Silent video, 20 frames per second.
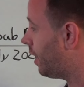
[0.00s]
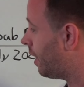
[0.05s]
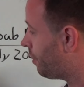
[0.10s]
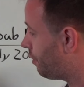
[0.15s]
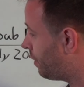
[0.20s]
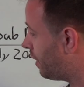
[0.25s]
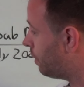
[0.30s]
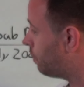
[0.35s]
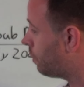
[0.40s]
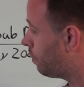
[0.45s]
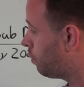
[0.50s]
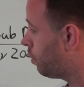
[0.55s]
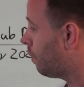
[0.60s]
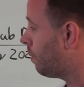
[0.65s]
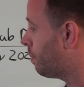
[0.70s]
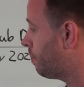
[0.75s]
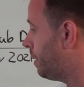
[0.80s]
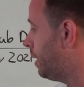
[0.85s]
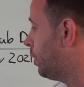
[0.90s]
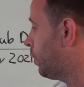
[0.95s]
I think we'll
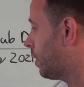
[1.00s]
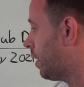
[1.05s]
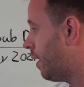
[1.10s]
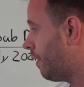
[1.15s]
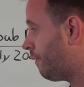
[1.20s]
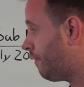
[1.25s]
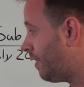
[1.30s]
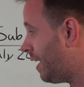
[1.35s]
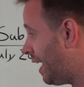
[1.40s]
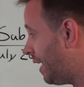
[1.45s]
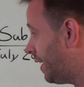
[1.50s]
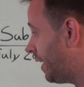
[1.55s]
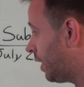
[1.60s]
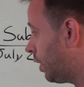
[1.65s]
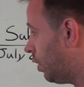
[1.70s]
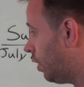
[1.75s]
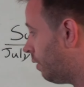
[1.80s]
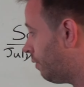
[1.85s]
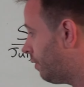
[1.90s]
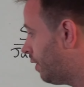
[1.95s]
probably look at a flattening
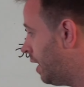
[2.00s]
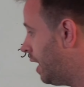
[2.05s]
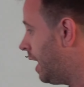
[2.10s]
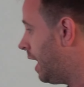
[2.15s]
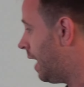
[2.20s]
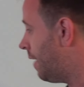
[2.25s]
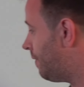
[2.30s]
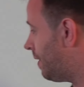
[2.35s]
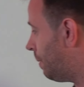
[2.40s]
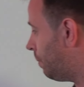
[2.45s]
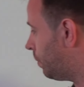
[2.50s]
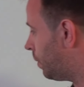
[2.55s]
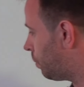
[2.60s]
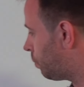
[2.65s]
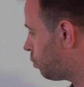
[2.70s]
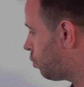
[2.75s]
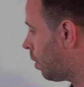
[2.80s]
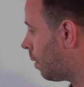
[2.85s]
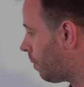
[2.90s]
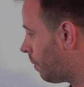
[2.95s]
off, and then we'll
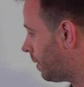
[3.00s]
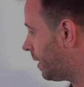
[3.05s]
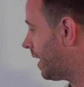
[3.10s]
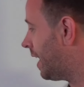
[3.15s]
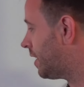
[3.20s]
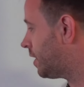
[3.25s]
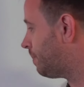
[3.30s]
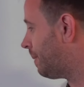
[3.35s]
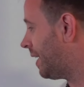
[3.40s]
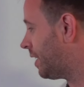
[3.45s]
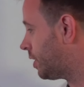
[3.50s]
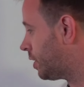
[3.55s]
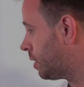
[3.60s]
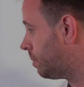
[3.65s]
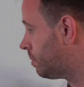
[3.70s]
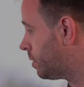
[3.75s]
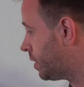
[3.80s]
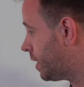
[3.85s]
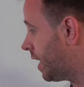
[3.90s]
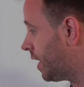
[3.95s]
probably get back to
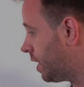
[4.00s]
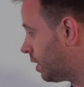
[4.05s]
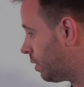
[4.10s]
some steady